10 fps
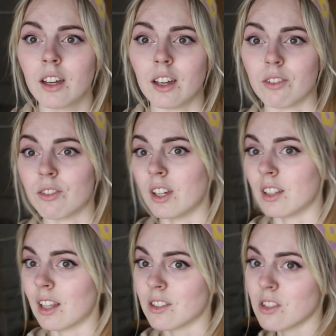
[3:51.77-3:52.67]
if
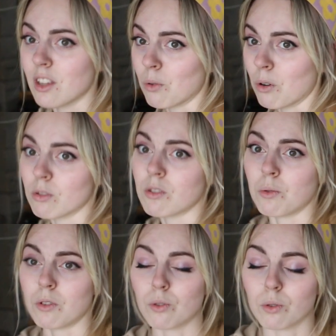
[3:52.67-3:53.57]
that's the
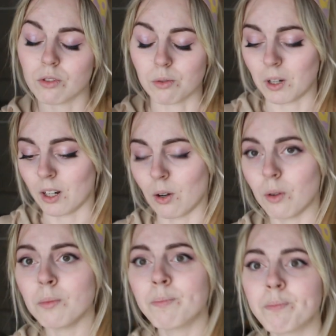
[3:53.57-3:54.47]
route you want to go.